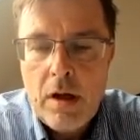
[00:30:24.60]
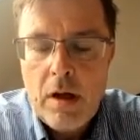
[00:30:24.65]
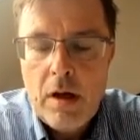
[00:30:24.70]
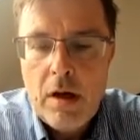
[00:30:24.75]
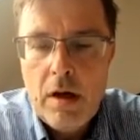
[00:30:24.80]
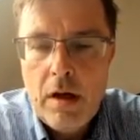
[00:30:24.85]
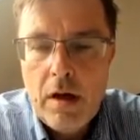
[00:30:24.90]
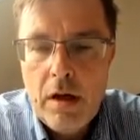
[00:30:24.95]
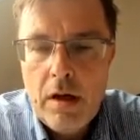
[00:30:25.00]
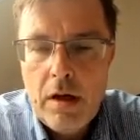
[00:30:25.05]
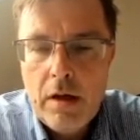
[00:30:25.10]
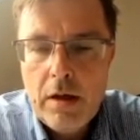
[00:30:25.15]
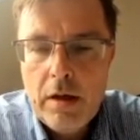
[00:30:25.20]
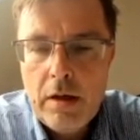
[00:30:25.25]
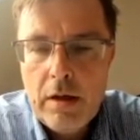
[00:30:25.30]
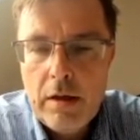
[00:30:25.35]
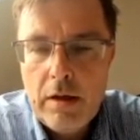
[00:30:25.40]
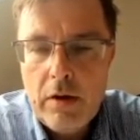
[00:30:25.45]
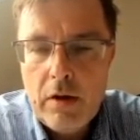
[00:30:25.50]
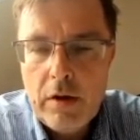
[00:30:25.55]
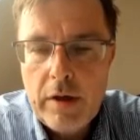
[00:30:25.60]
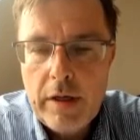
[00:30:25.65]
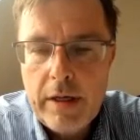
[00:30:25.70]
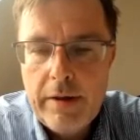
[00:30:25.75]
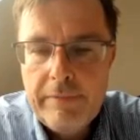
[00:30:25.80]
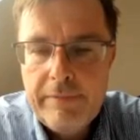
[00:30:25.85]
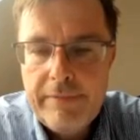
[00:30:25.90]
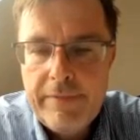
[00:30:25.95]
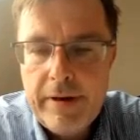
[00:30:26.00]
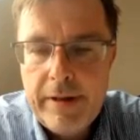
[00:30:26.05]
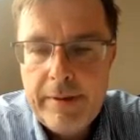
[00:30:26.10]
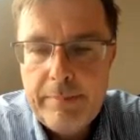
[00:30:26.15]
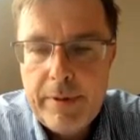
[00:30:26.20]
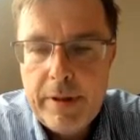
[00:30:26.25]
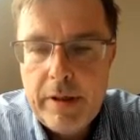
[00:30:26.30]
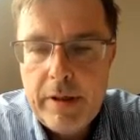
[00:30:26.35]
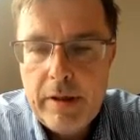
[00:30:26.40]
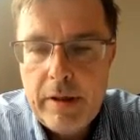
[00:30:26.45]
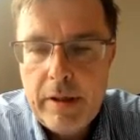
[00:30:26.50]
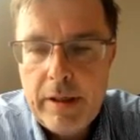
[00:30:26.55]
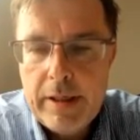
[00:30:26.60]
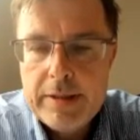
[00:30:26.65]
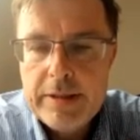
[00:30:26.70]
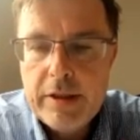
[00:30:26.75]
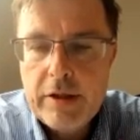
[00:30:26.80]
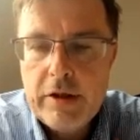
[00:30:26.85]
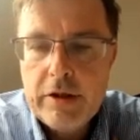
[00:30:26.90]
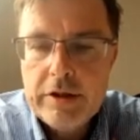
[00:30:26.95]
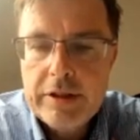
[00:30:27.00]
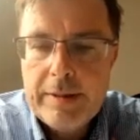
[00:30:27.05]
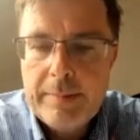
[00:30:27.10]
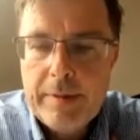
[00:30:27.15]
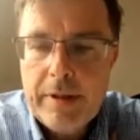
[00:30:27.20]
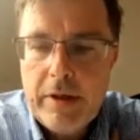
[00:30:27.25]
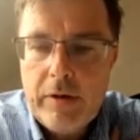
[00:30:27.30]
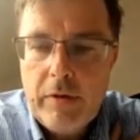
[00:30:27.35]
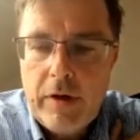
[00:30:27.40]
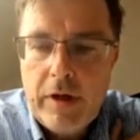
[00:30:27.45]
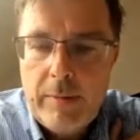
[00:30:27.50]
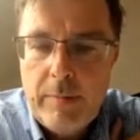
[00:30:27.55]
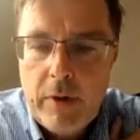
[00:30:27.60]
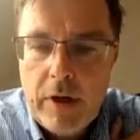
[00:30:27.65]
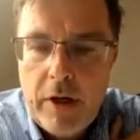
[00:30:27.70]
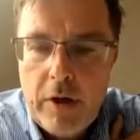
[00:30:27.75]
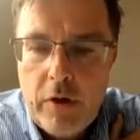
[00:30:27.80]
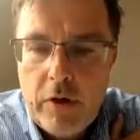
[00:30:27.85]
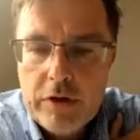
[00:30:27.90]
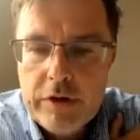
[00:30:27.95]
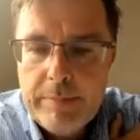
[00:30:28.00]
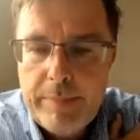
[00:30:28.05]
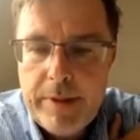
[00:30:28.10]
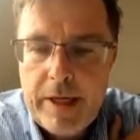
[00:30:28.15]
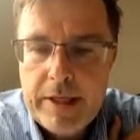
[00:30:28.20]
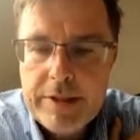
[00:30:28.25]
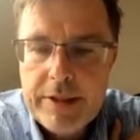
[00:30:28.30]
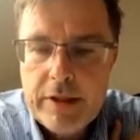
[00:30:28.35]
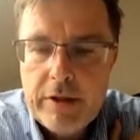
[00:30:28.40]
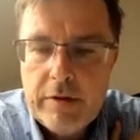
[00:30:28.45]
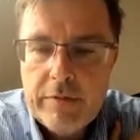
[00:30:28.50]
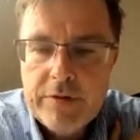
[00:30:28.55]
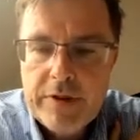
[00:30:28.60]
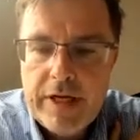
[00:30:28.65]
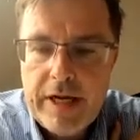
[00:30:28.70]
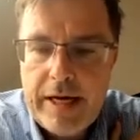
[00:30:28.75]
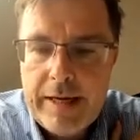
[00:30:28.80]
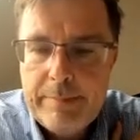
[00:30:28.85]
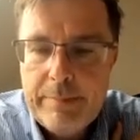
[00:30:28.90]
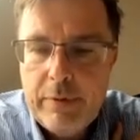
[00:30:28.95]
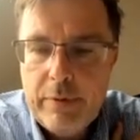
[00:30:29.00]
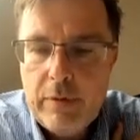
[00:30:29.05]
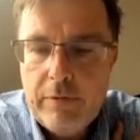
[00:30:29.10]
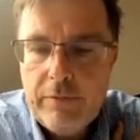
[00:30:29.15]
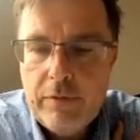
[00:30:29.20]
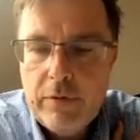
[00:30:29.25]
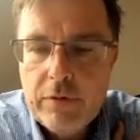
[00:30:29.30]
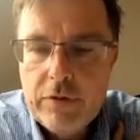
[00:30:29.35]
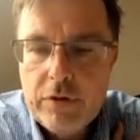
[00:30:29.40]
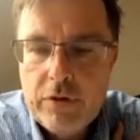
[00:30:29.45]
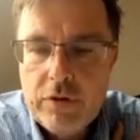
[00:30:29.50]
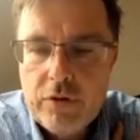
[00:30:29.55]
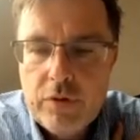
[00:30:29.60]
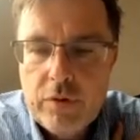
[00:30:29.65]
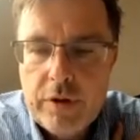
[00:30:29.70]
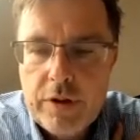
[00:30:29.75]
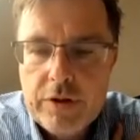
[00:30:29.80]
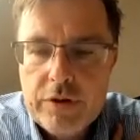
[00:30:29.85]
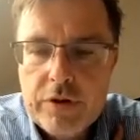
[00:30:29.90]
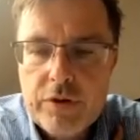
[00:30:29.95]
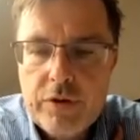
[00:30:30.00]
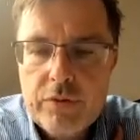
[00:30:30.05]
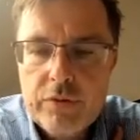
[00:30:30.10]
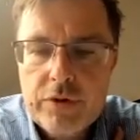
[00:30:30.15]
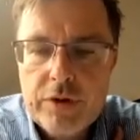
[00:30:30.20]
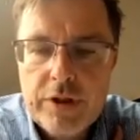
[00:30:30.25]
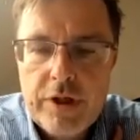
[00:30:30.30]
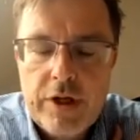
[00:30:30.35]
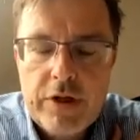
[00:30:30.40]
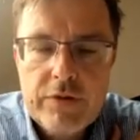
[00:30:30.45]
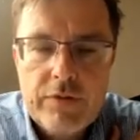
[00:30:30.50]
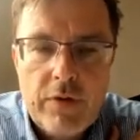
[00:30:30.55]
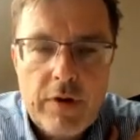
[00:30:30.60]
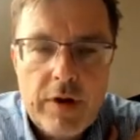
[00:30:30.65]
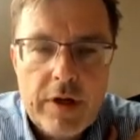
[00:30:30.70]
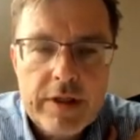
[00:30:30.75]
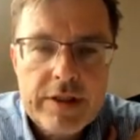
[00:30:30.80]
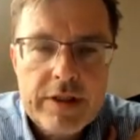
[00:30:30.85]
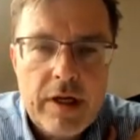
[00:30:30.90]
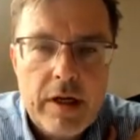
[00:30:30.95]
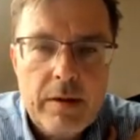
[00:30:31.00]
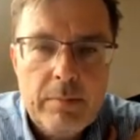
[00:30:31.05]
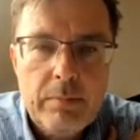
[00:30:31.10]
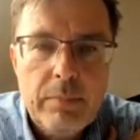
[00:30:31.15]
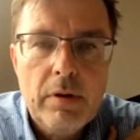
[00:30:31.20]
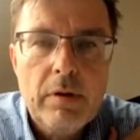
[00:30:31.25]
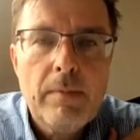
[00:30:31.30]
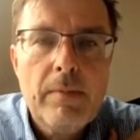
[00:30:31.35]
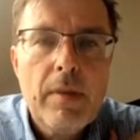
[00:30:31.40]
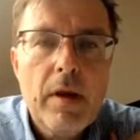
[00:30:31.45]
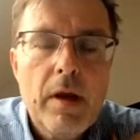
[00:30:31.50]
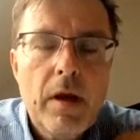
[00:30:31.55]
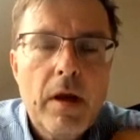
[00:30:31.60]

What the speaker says: Okay, Philip, really like the concept. Can you elaborate on the pricing of the app for the insurance use case, for example?